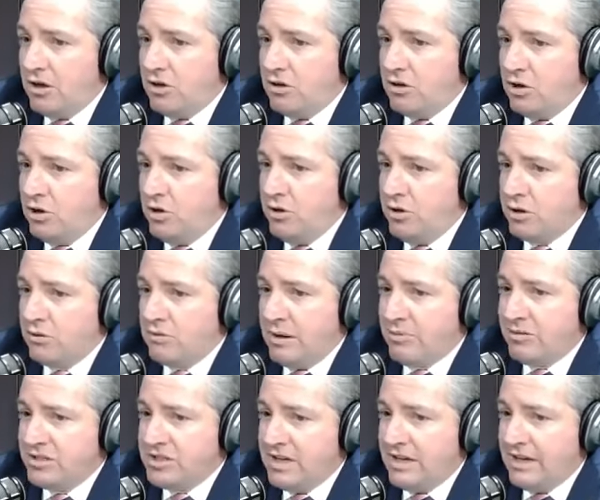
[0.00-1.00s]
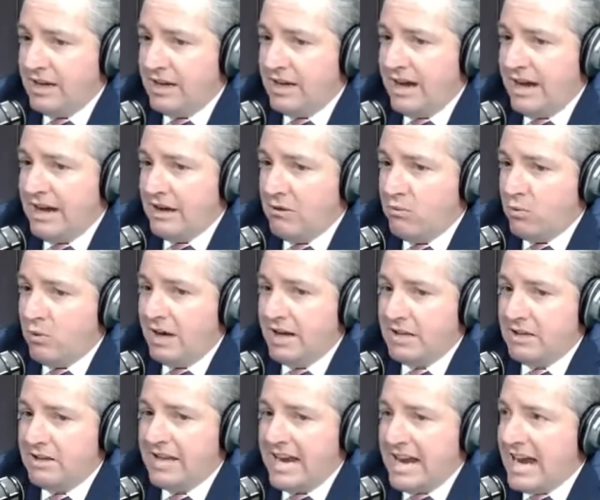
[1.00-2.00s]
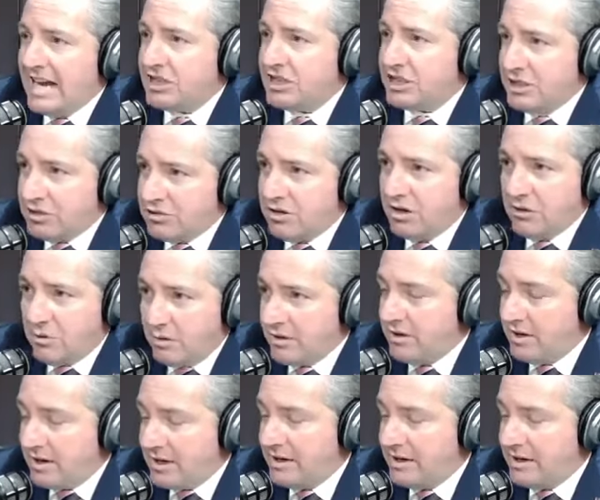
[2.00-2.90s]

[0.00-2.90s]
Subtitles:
who you're representing and what they actually struggle with on a